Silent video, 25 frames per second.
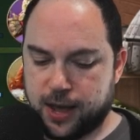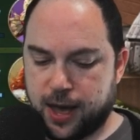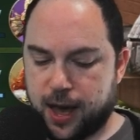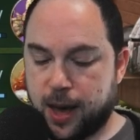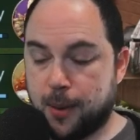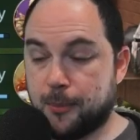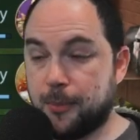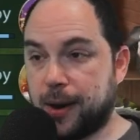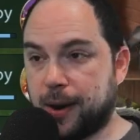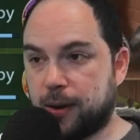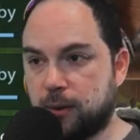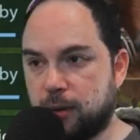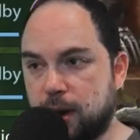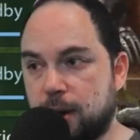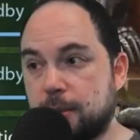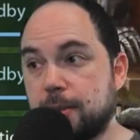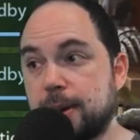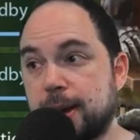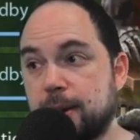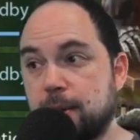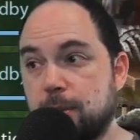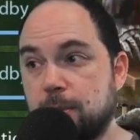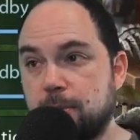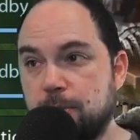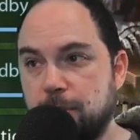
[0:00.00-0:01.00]
and
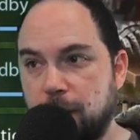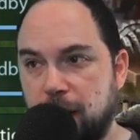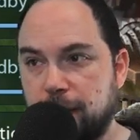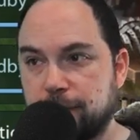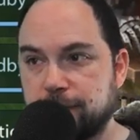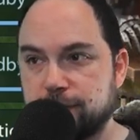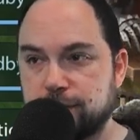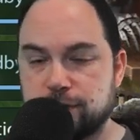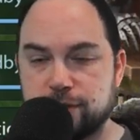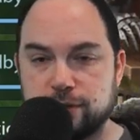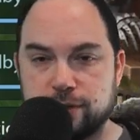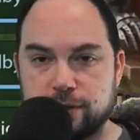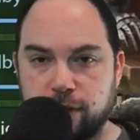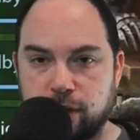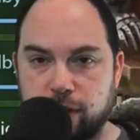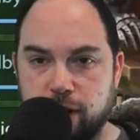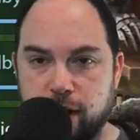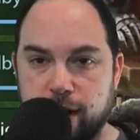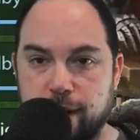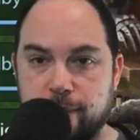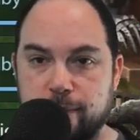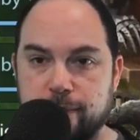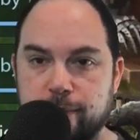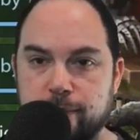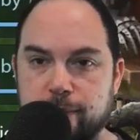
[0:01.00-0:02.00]
better buffs, all
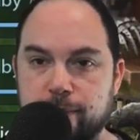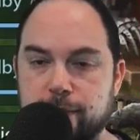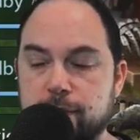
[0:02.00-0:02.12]
right?